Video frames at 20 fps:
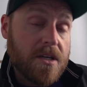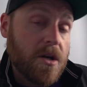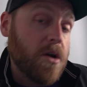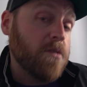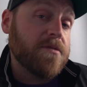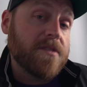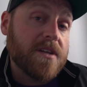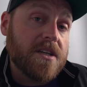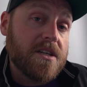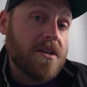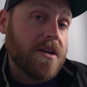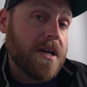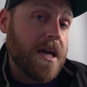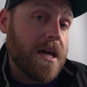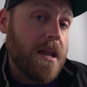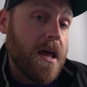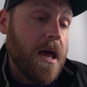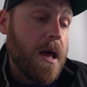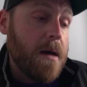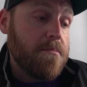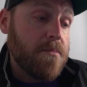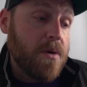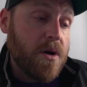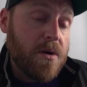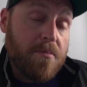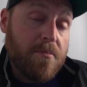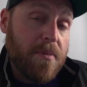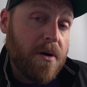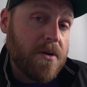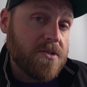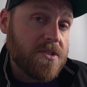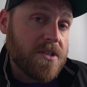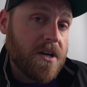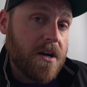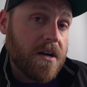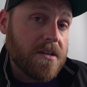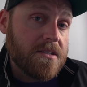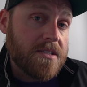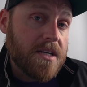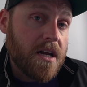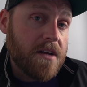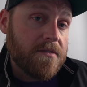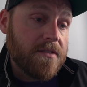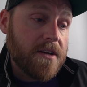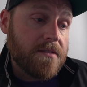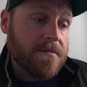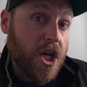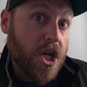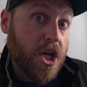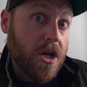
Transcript: And hopefully you get more postcards out of it.